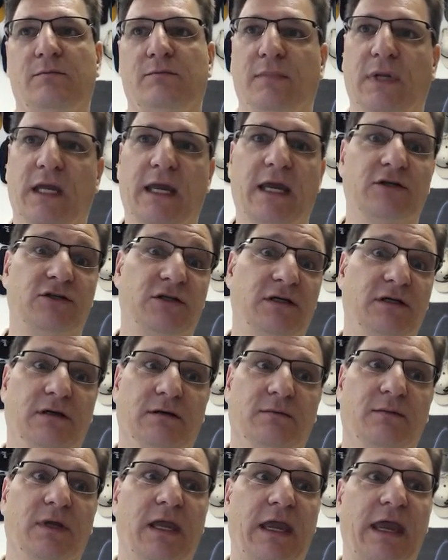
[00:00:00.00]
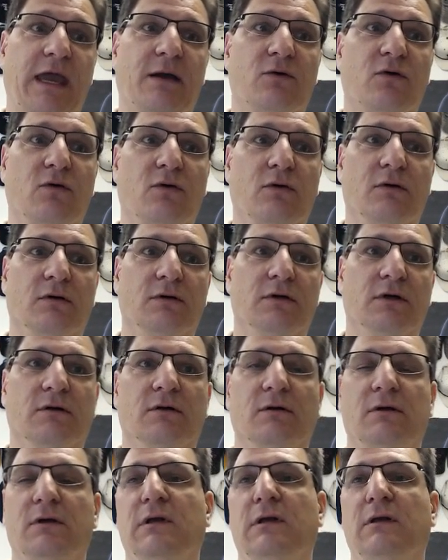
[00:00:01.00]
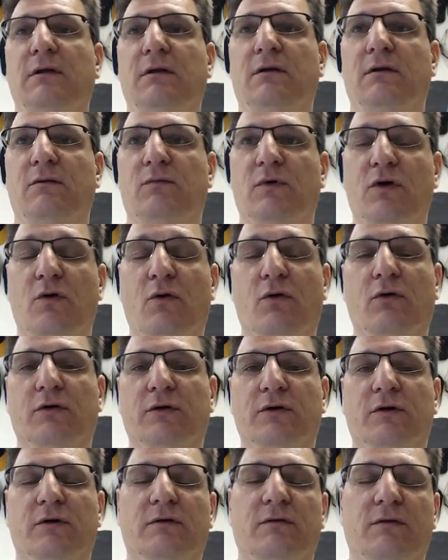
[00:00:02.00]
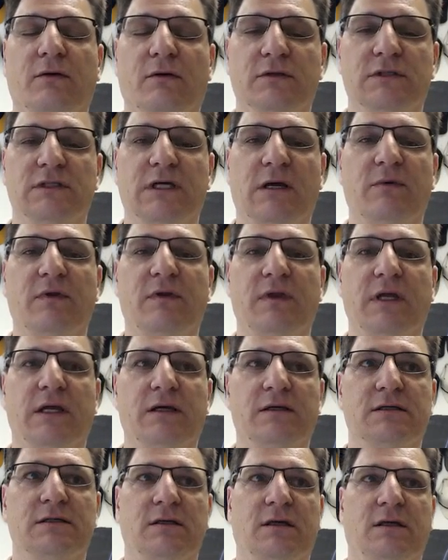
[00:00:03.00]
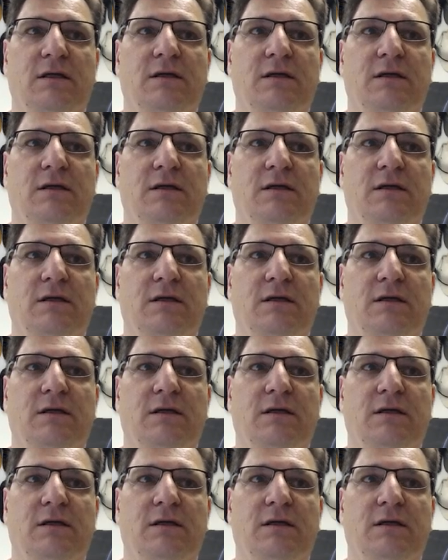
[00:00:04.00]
actually a camcorder, a recorder, those type of things,